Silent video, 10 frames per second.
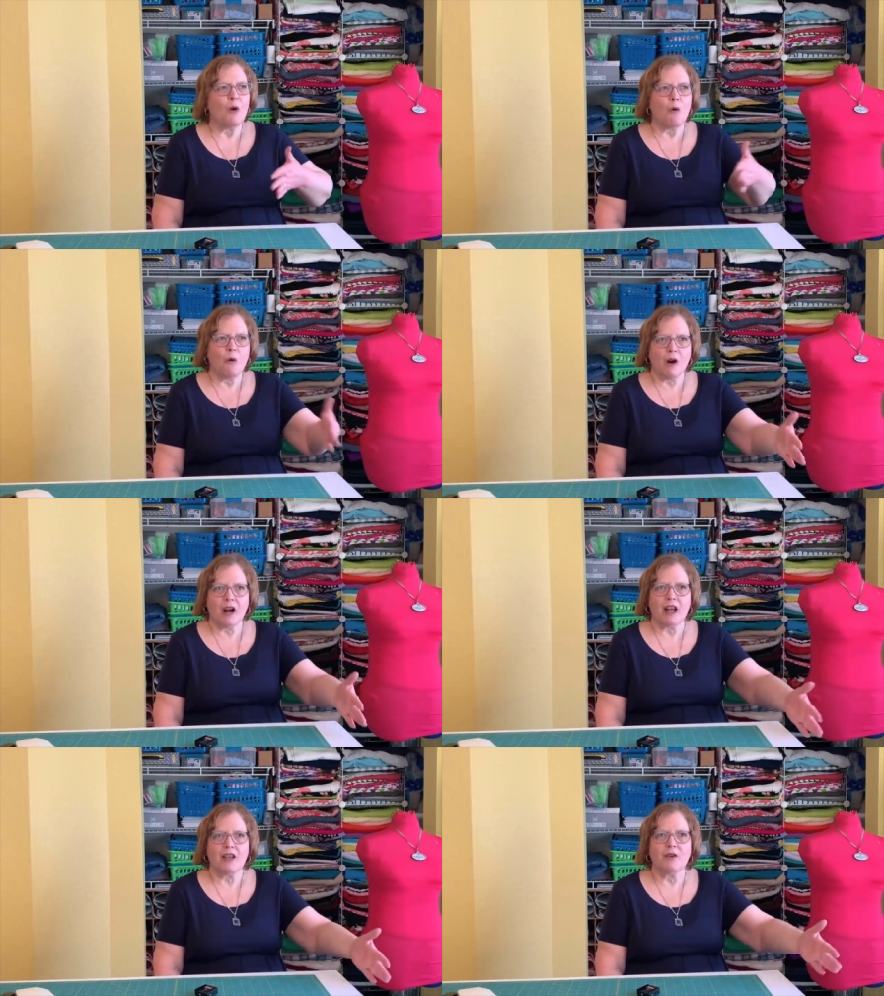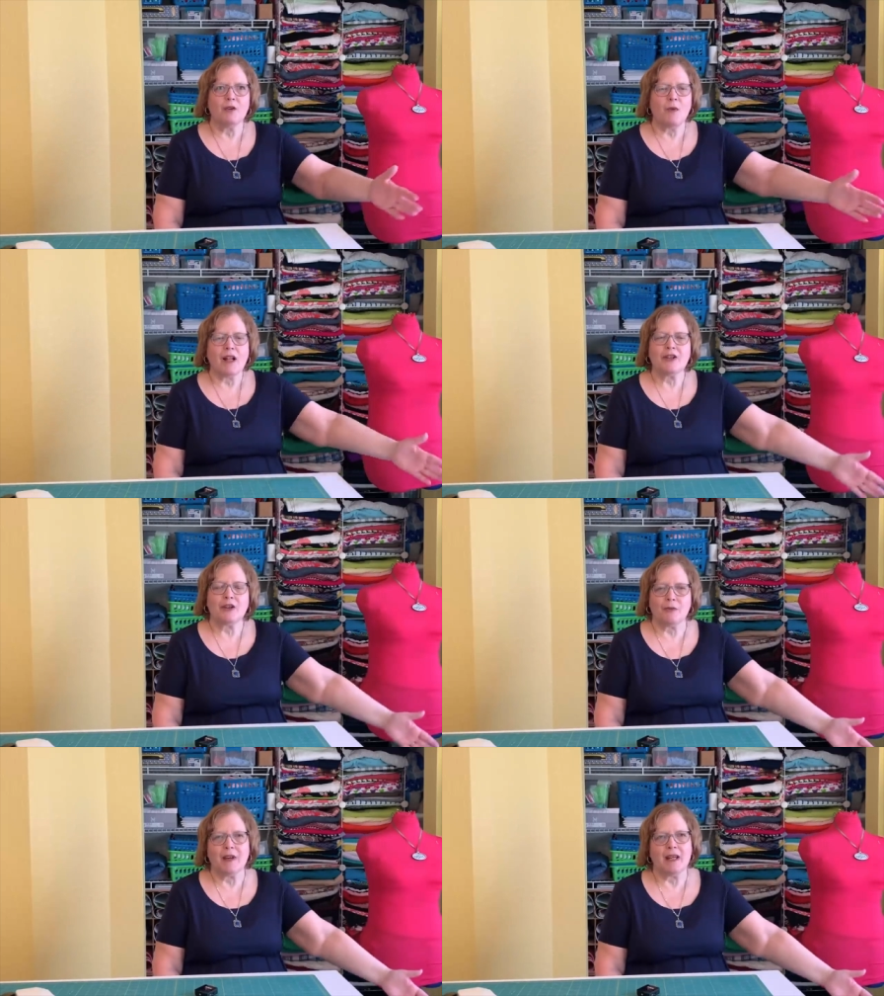or you can watch
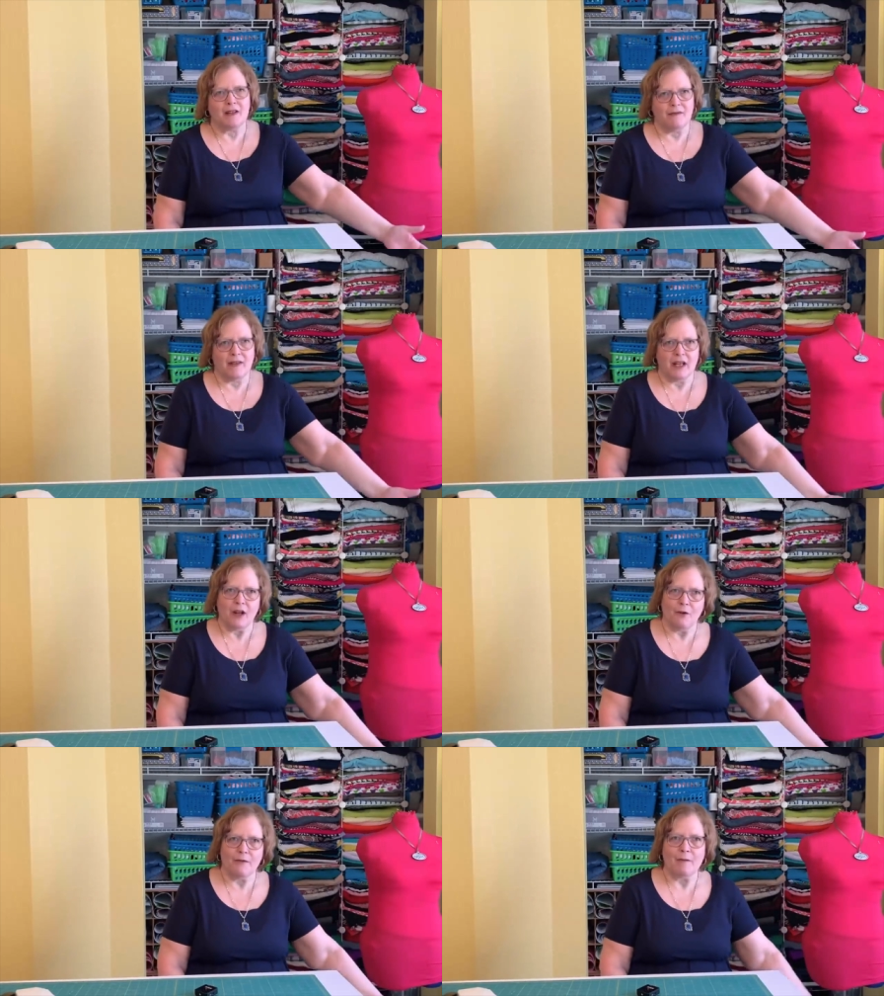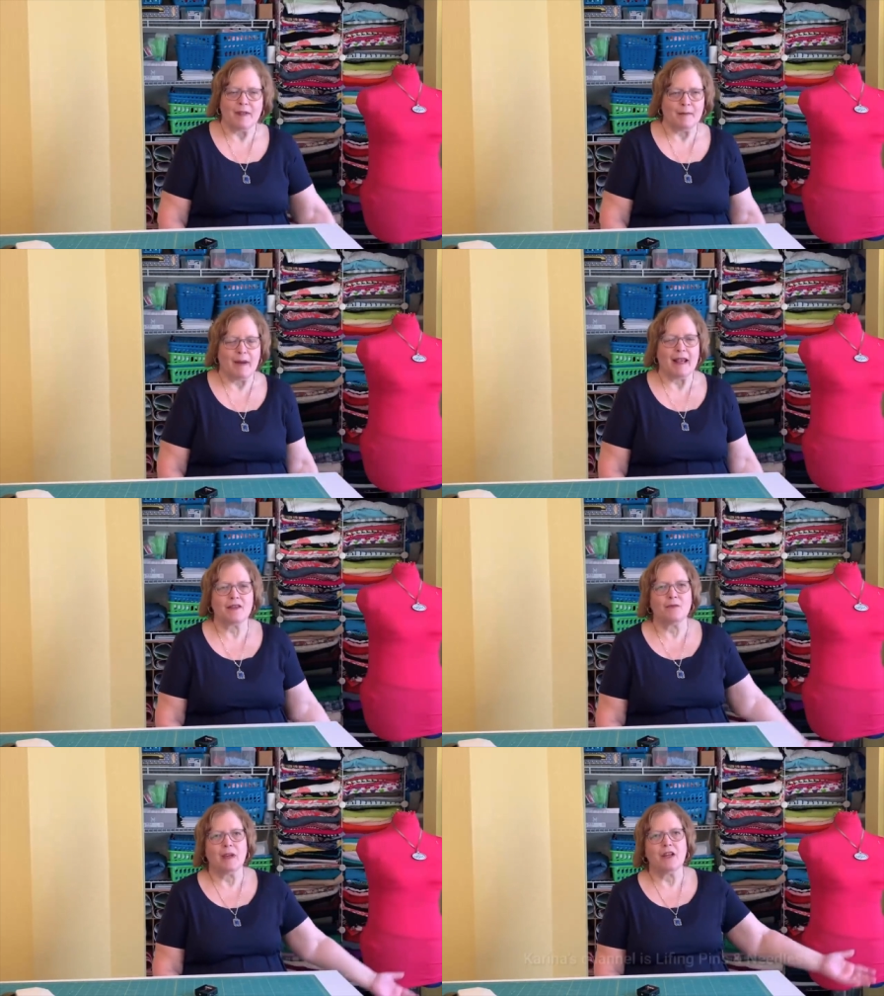Karina's video from this
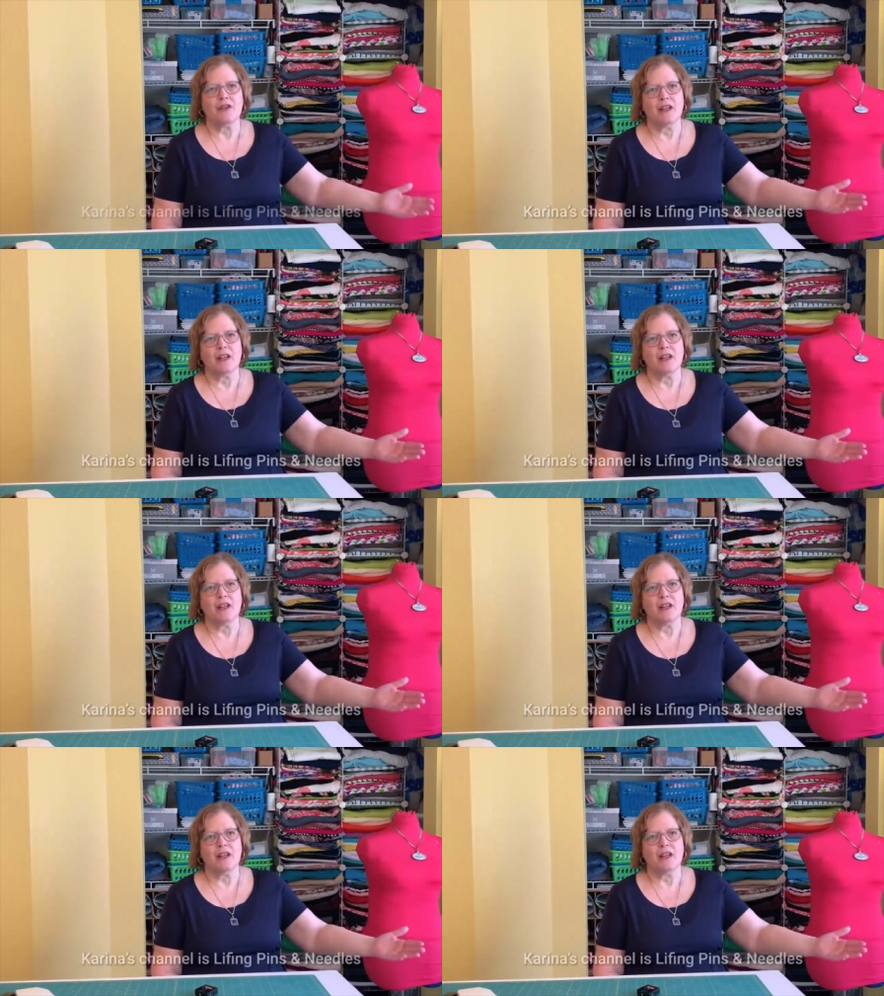past week.